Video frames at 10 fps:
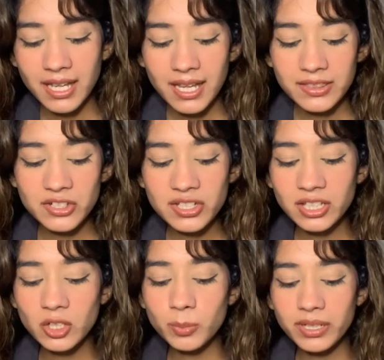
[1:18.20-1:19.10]
There's a
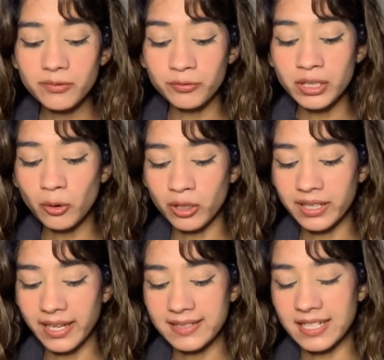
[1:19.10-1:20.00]
little bit of
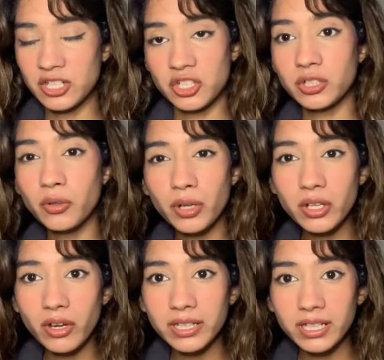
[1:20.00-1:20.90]
reorganization going
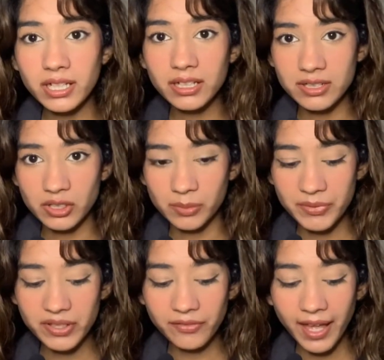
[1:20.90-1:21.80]
on here in
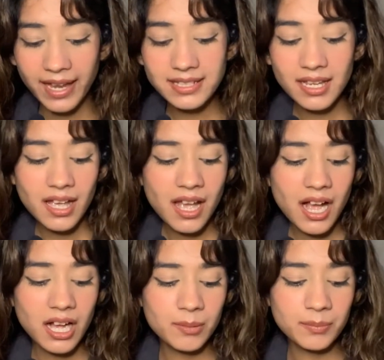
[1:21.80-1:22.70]
terms of that.
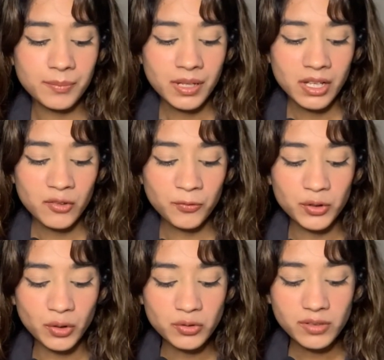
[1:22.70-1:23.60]
For
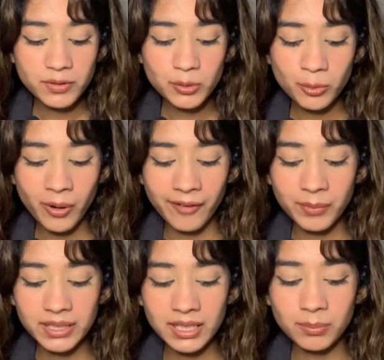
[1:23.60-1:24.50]
those of you who have
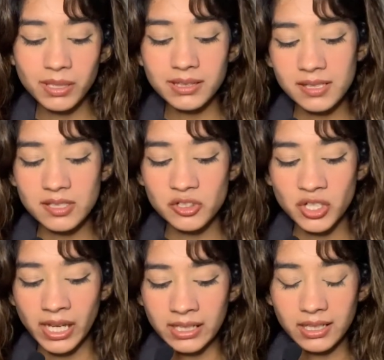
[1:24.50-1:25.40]
been keeping this in
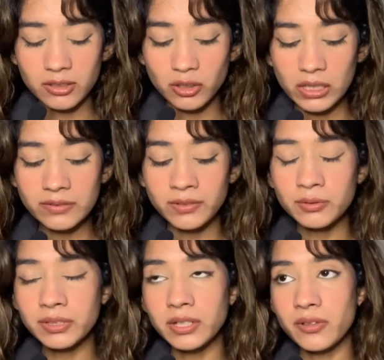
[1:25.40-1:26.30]
check, and a lot of you
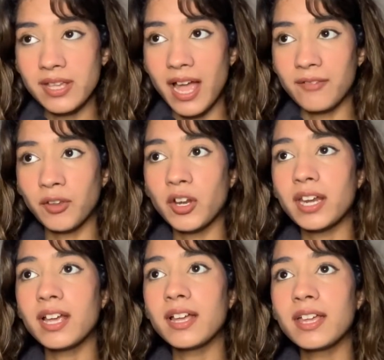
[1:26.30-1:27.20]
Leos have, you're
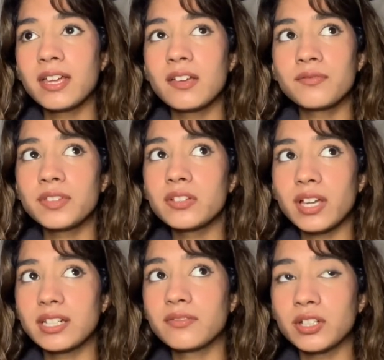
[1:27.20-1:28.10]
gonna feel
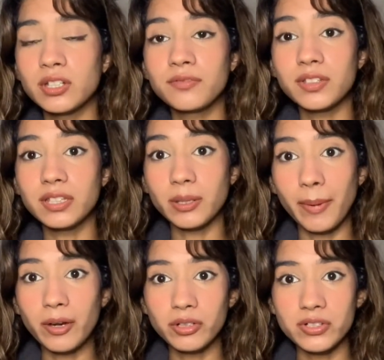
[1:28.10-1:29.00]
kind of a good feeling
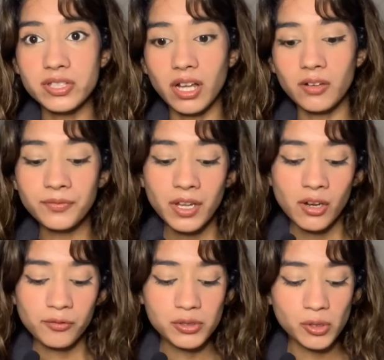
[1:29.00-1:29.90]
about yourself.
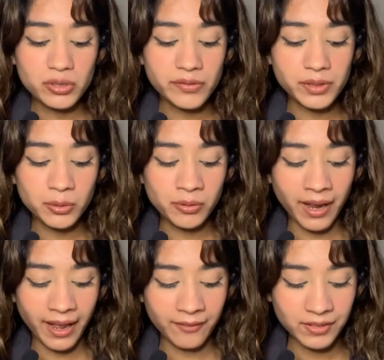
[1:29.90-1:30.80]
For those of you who
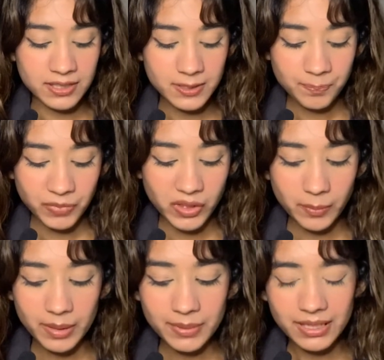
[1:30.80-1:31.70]
haven't, there
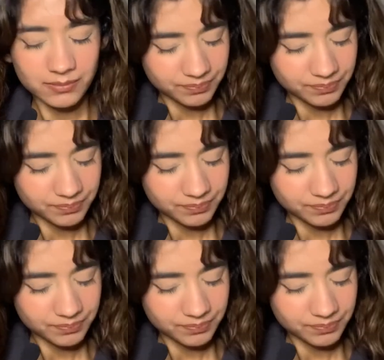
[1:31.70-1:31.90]
may be